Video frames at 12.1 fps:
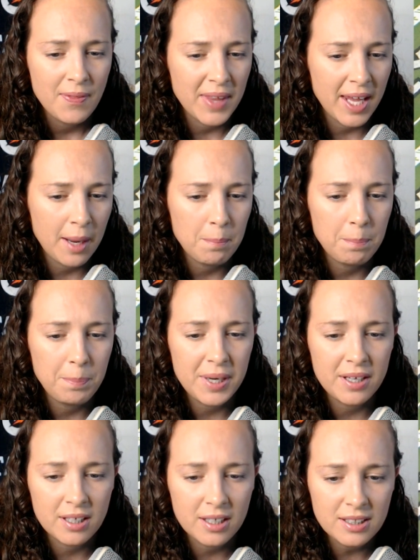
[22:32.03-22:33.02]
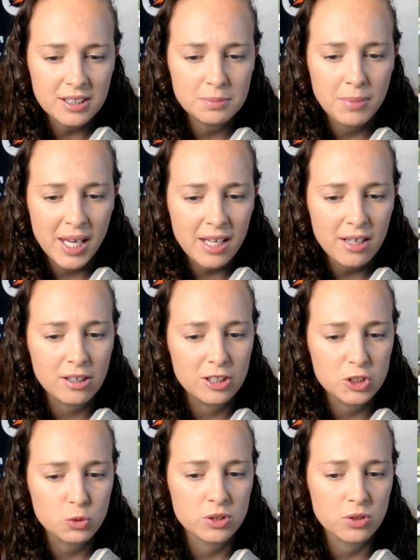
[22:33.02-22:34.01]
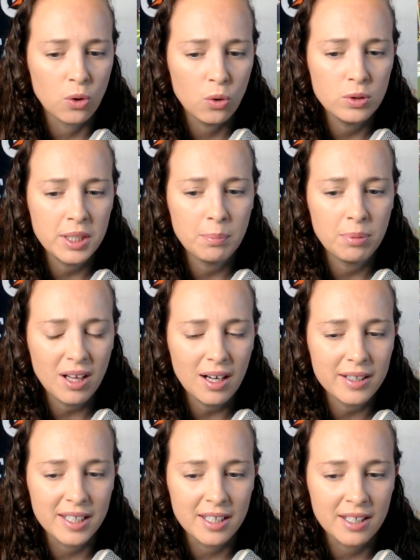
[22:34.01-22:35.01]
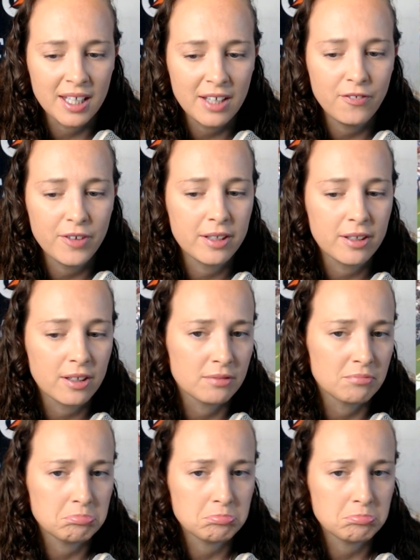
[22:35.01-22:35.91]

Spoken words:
And because Manhertz was only blocking, he figured,